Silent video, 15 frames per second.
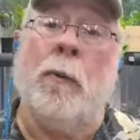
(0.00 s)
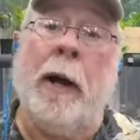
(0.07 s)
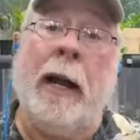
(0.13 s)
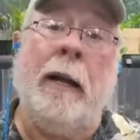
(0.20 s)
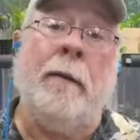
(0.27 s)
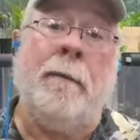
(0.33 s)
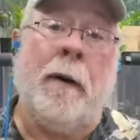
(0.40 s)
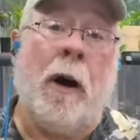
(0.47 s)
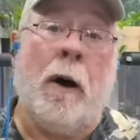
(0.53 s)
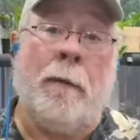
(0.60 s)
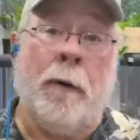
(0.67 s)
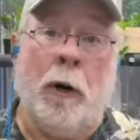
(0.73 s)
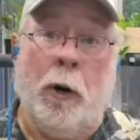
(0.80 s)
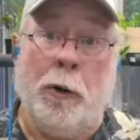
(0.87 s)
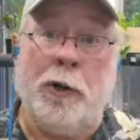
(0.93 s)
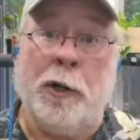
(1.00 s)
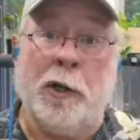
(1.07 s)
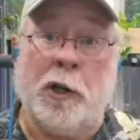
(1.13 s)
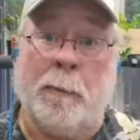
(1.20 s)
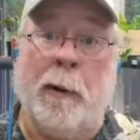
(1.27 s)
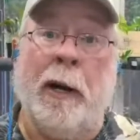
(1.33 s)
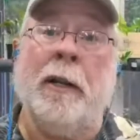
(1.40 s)
rainfall for Ocean
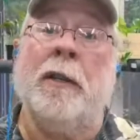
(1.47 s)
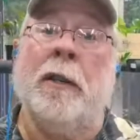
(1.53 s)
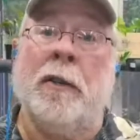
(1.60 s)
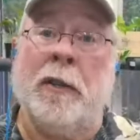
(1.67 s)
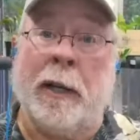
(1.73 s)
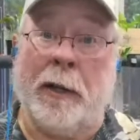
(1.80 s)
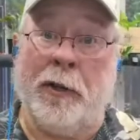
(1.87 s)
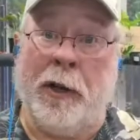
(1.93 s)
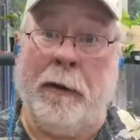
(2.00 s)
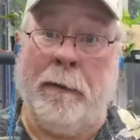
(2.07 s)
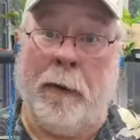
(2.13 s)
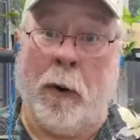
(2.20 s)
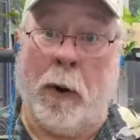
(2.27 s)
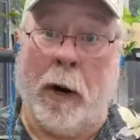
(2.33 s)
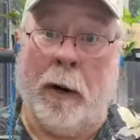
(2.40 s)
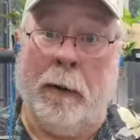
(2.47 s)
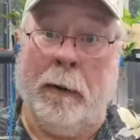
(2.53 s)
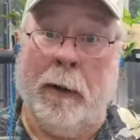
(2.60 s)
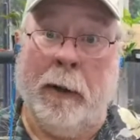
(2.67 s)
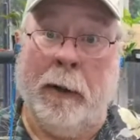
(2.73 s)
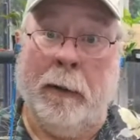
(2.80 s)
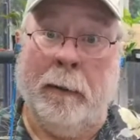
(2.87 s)
Springs is 64.
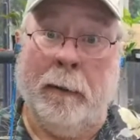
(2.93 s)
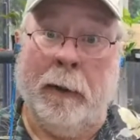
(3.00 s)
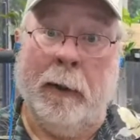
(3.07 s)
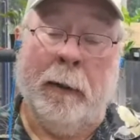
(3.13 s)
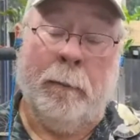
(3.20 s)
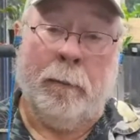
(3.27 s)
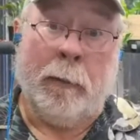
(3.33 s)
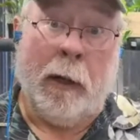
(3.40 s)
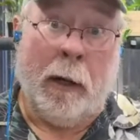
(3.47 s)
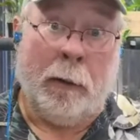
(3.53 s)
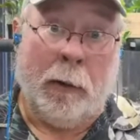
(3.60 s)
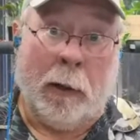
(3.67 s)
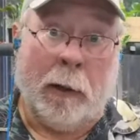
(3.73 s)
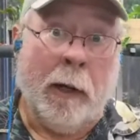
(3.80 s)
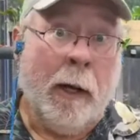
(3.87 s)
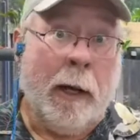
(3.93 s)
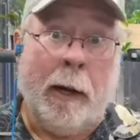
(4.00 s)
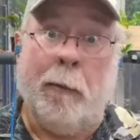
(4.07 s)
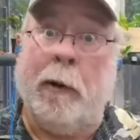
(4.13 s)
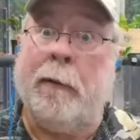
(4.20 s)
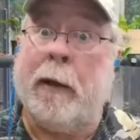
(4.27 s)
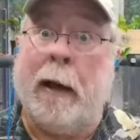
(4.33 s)
You know, look,
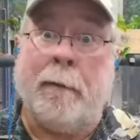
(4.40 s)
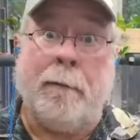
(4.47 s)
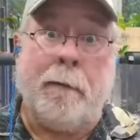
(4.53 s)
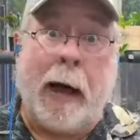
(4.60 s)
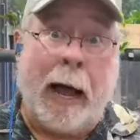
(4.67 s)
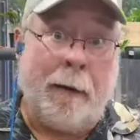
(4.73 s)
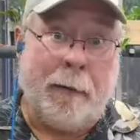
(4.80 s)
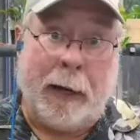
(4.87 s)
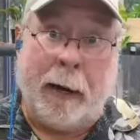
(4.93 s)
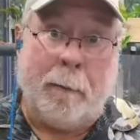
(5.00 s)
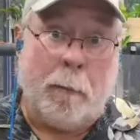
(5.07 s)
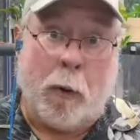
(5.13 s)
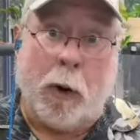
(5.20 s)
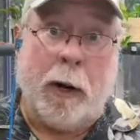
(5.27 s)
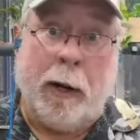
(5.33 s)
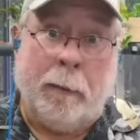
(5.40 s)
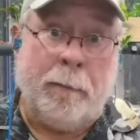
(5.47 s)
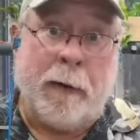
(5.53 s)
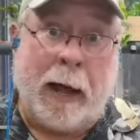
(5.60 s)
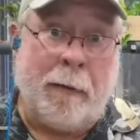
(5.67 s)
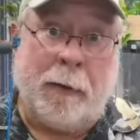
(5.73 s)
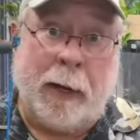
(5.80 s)
we've got five and a half more,
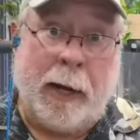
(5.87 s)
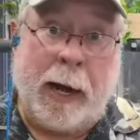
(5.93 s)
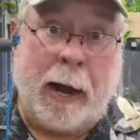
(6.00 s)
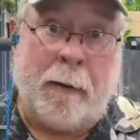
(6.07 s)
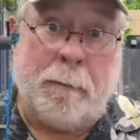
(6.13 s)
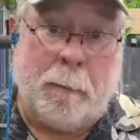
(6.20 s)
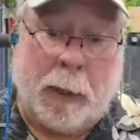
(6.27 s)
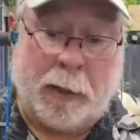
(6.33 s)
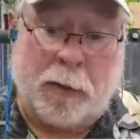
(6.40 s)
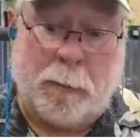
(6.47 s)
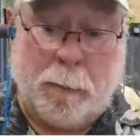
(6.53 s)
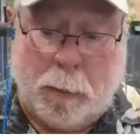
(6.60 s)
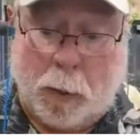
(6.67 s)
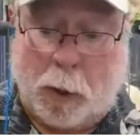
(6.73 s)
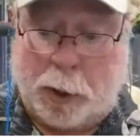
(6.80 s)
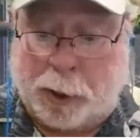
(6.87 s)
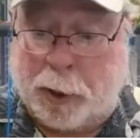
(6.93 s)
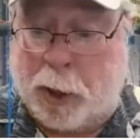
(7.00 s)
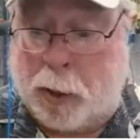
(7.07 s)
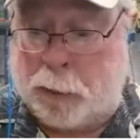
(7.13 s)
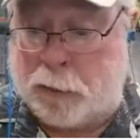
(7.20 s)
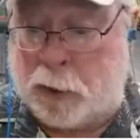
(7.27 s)
five and a half months more to
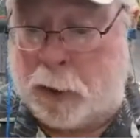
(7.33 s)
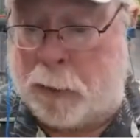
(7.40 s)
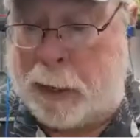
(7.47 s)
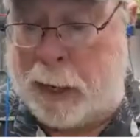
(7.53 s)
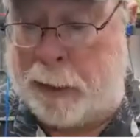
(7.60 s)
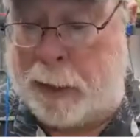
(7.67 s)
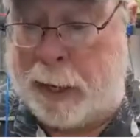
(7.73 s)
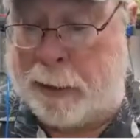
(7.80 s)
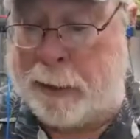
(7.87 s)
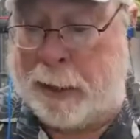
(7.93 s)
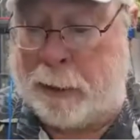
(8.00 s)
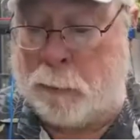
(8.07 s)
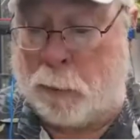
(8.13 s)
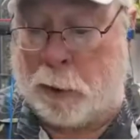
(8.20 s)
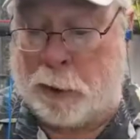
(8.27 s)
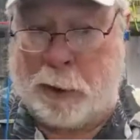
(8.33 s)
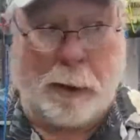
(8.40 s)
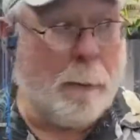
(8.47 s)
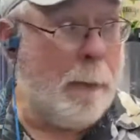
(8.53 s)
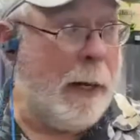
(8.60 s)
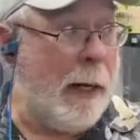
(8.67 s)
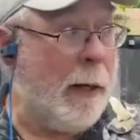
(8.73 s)
go. So I, I think we're going
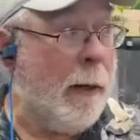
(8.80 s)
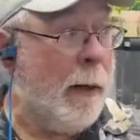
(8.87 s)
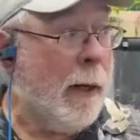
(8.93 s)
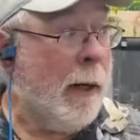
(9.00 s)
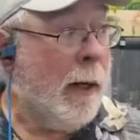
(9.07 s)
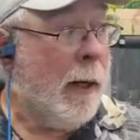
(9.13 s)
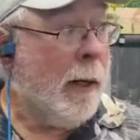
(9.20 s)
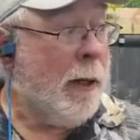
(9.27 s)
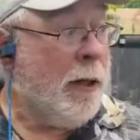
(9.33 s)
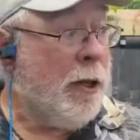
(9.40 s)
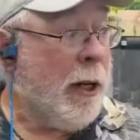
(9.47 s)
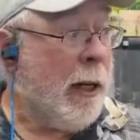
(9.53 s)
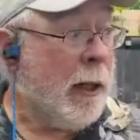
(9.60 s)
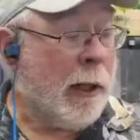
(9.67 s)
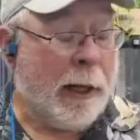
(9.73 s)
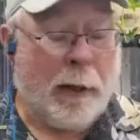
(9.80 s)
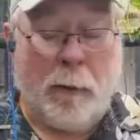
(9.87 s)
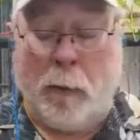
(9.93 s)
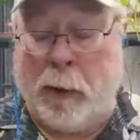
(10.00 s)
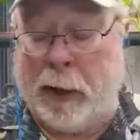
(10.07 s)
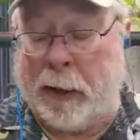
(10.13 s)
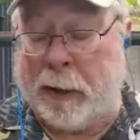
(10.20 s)
to be
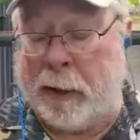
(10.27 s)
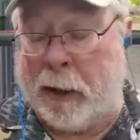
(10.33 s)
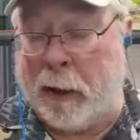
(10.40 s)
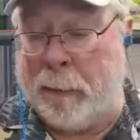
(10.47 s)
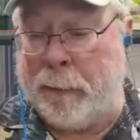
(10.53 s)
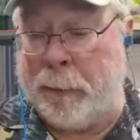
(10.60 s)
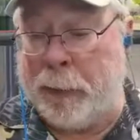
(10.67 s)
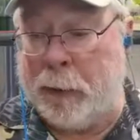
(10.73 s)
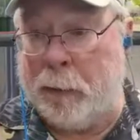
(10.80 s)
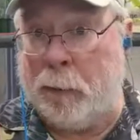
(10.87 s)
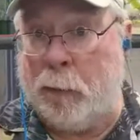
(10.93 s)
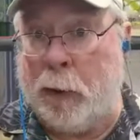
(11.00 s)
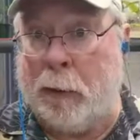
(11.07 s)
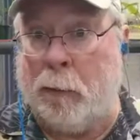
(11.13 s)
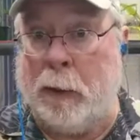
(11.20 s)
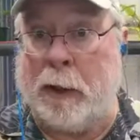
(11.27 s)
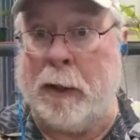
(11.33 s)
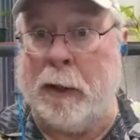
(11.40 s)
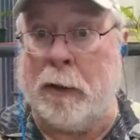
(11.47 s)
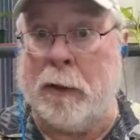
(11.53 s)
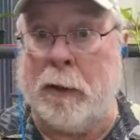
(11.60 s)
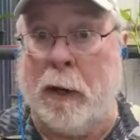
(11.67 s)
dealing with um, with, with,
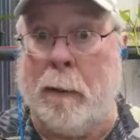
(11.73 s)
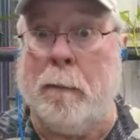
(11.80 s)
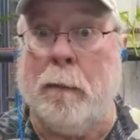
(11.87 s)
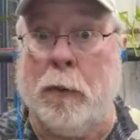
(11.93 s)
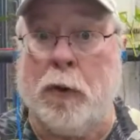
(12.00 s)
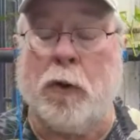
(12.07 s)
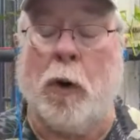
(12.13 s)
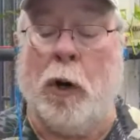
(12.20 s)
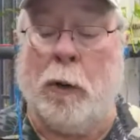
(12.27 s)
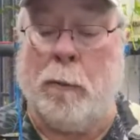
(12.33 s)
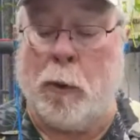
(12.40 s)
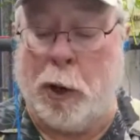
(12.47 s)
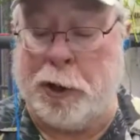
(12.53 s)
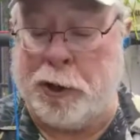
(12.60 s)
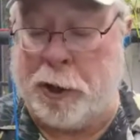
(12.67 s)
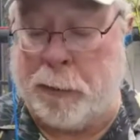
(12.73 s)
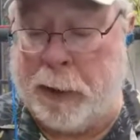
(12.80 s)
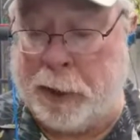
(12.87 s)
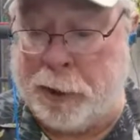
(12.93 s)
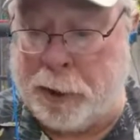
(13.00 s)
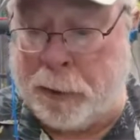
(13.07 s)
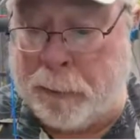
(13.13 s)
this um, soil moisture
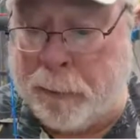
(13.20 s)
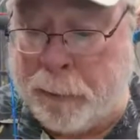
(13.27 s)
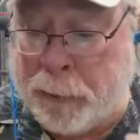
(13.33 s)
issue.